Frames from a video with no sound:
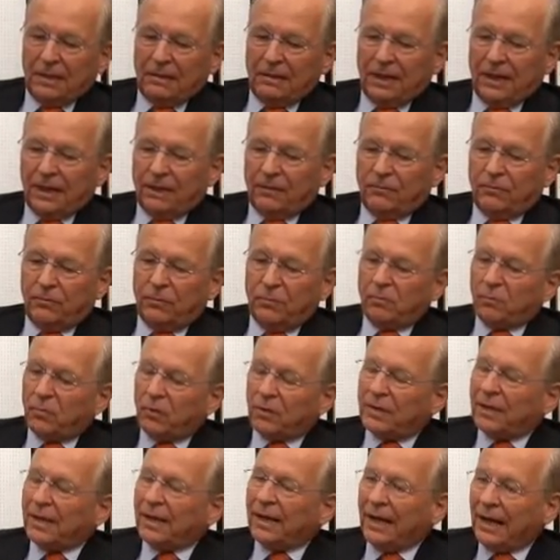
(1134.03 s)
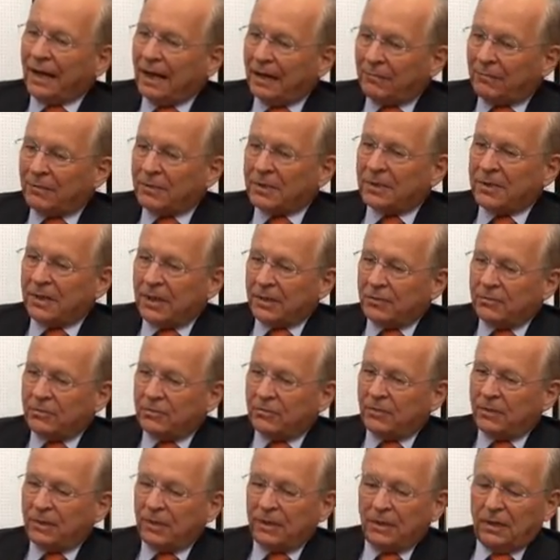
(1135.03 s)
that for more than half a
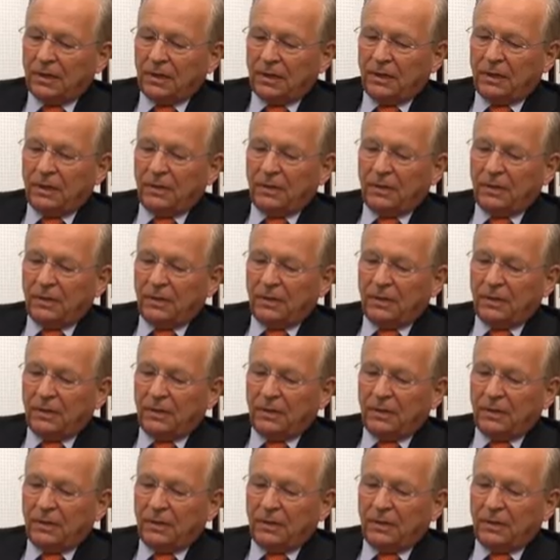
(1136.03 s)
century,